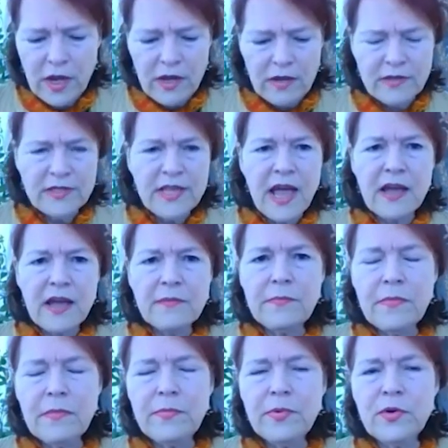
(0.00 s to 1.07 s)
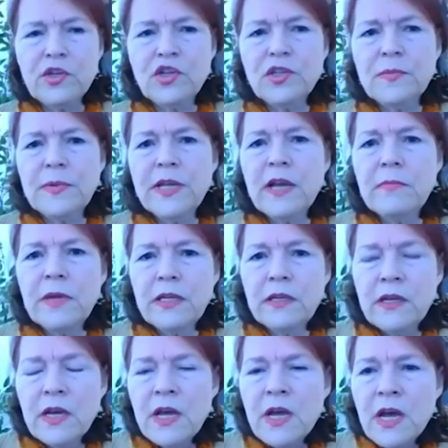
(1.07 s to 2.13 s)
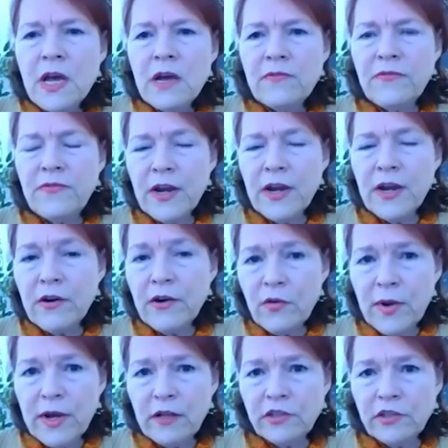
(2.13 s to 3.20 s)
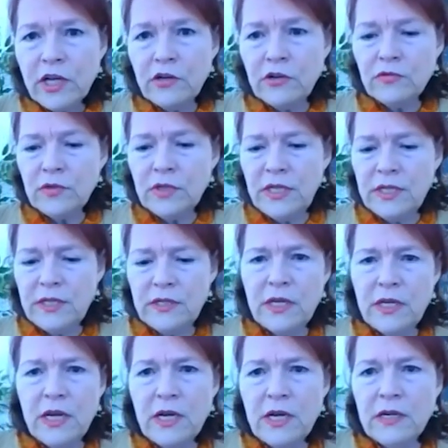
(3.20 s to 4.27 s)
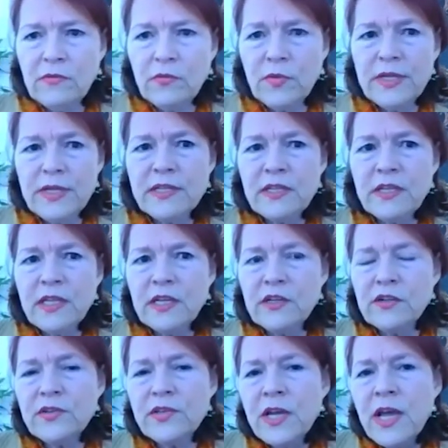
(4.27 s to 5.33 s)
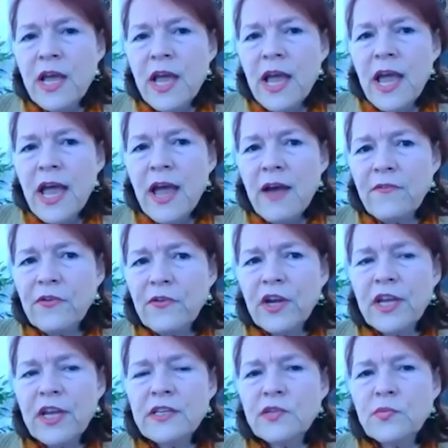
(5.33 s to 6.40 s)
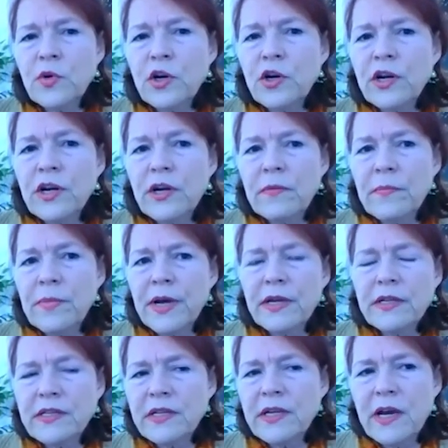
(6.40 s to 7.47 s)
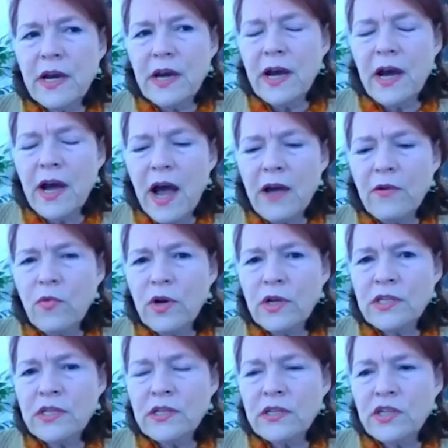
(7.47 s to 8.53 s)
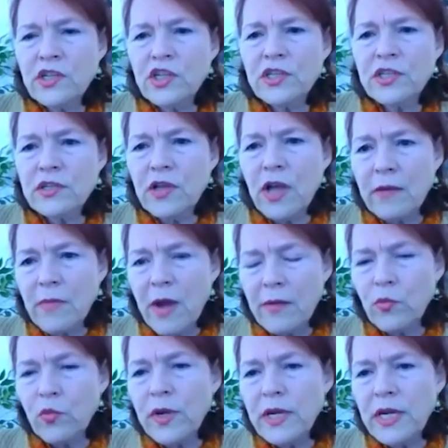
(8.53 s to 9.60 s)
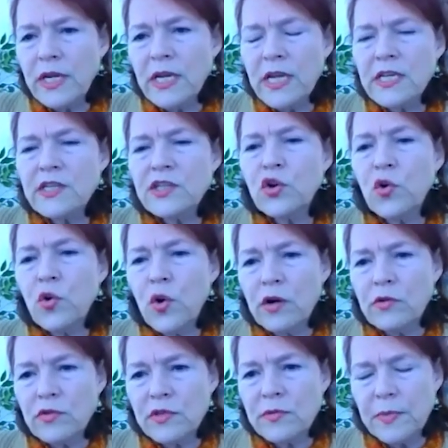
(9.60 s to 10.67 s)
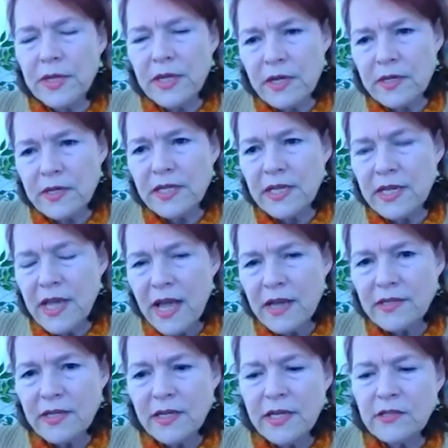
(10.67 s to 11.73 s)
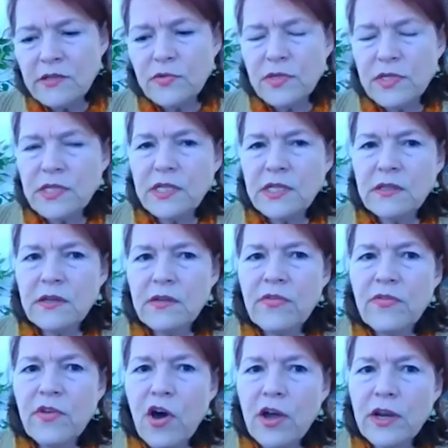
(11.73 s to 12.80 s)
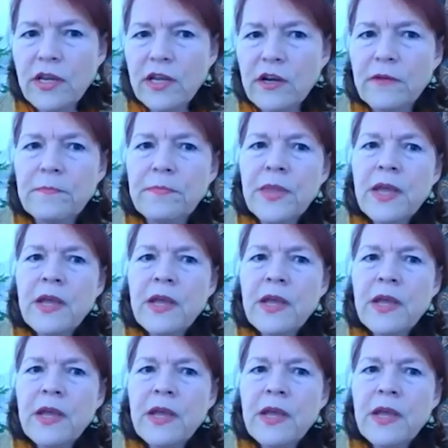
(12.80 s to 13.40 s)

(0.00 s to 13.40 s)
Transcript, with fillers: Uh, Zach Bush is becoming very well known in uh, recent years for his work, but I want to just, I'm, I'm reading his quotes because he has an interesting thought here.